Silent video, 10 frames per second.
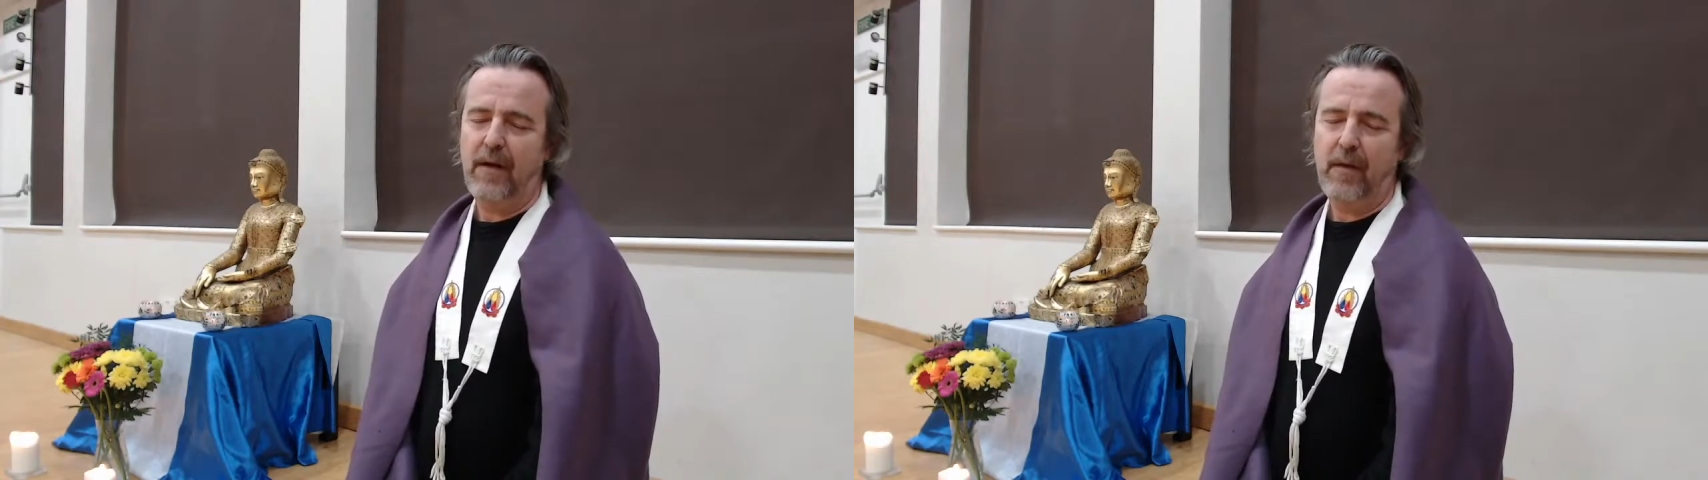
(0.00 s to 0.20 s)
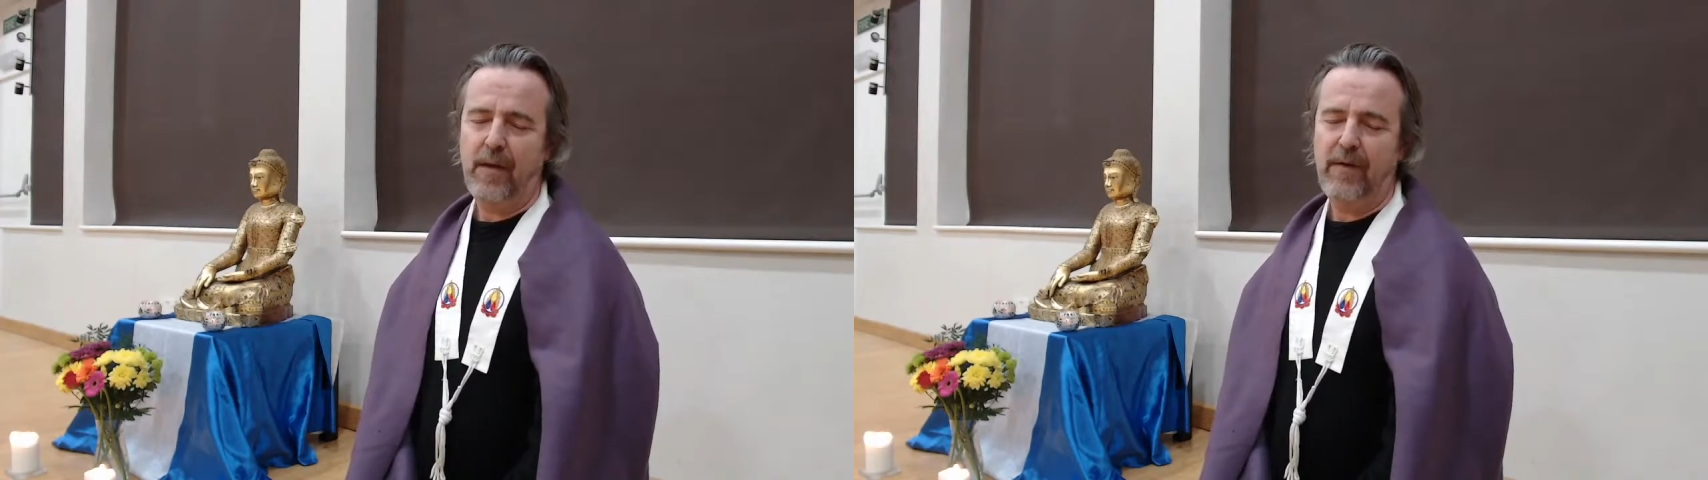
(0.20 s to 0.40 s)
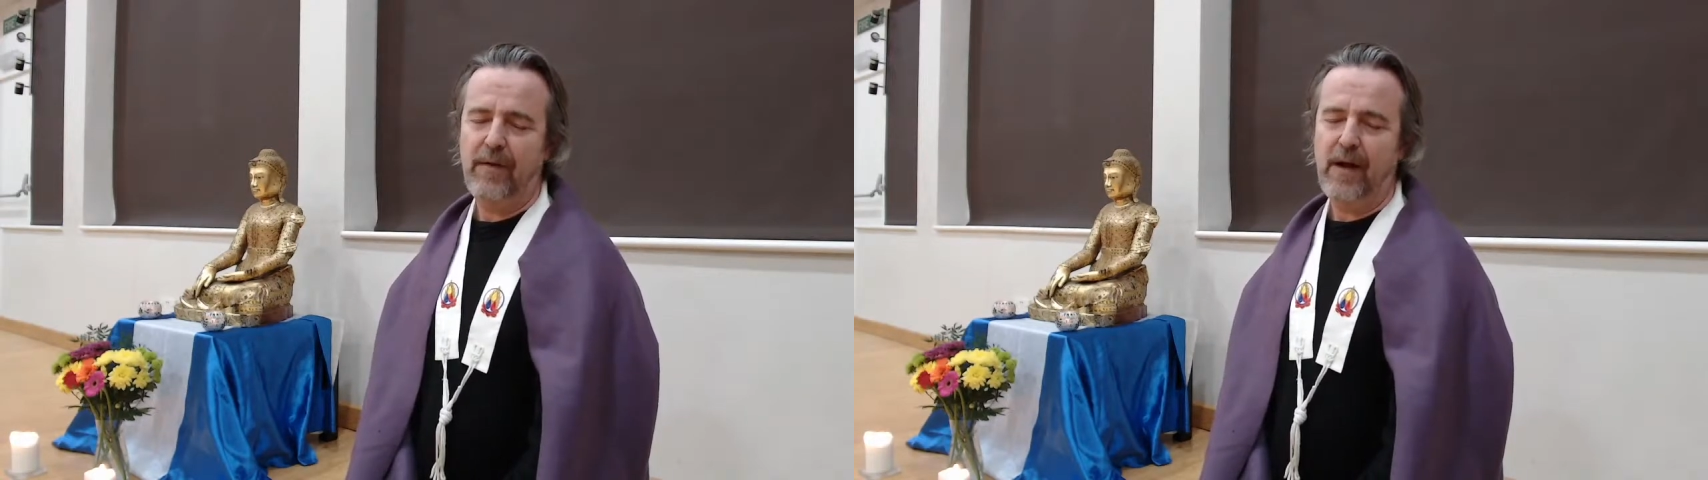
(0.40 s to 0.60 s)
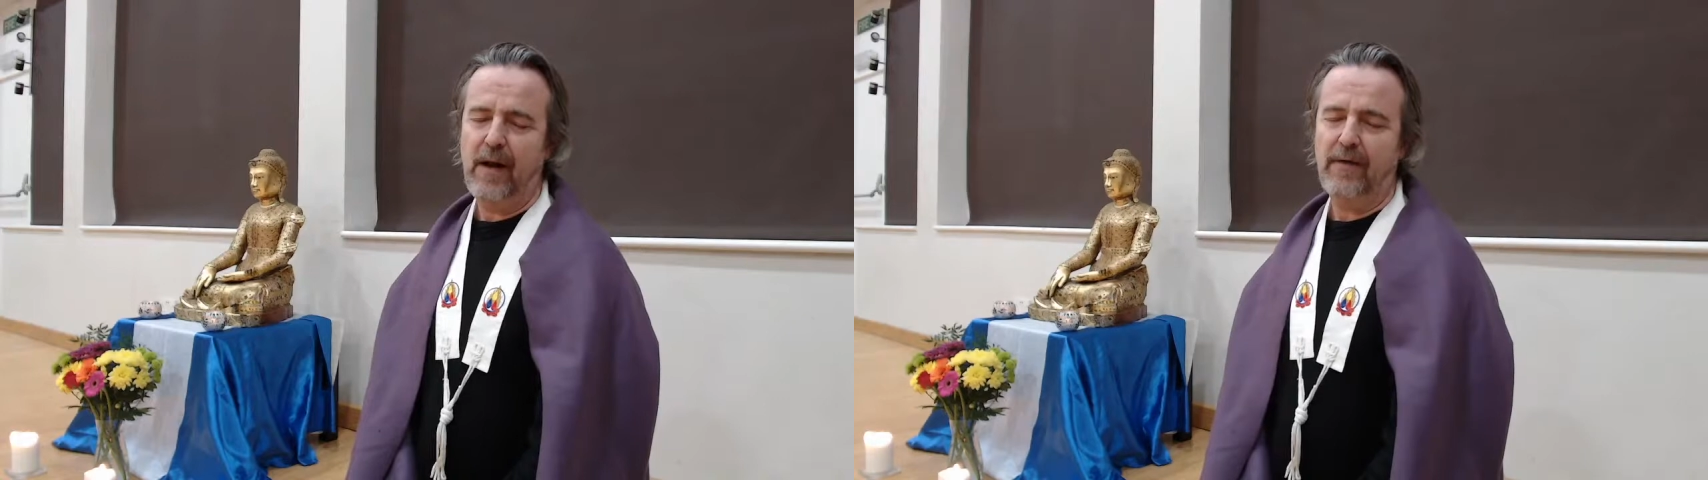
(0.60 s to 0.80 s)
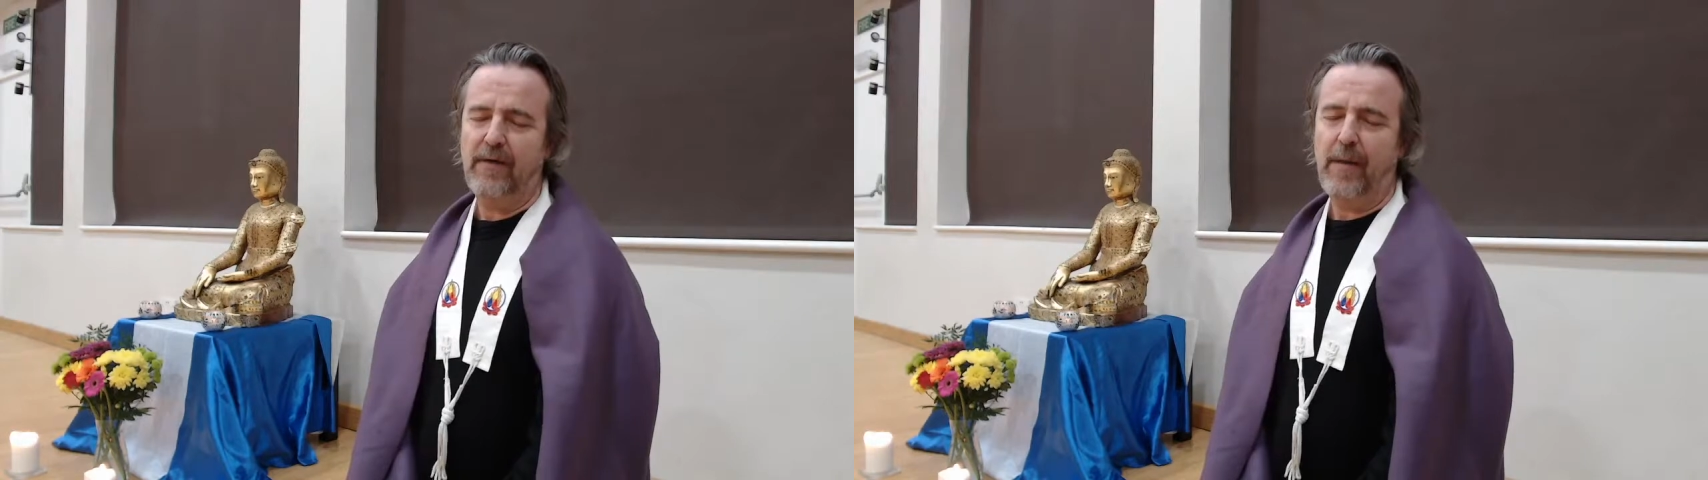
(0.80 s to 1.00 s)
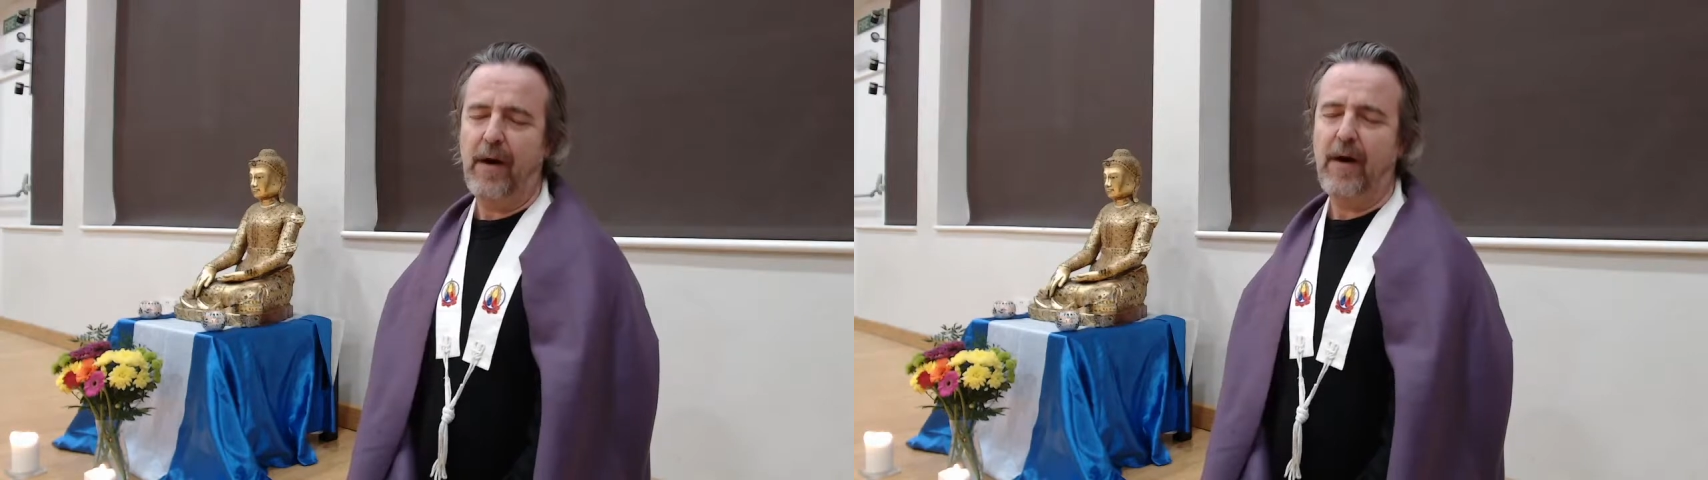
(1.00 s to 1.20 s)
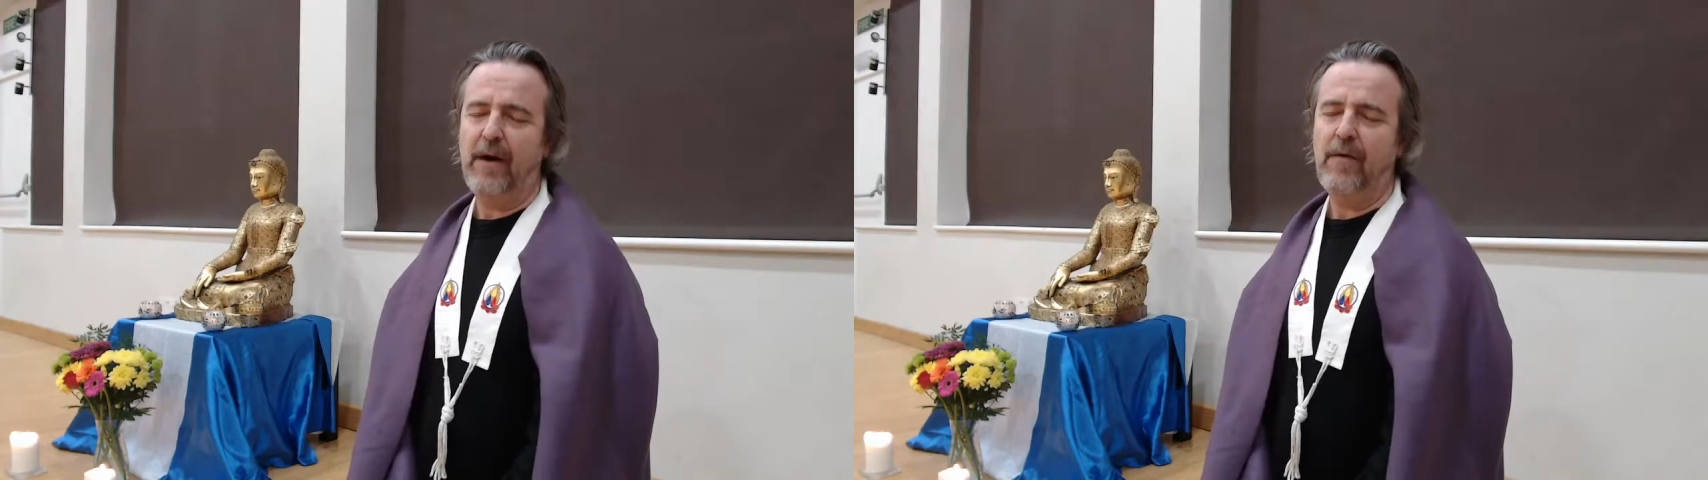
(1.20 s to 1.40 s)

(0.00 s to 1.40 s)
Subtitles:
we can feel our spine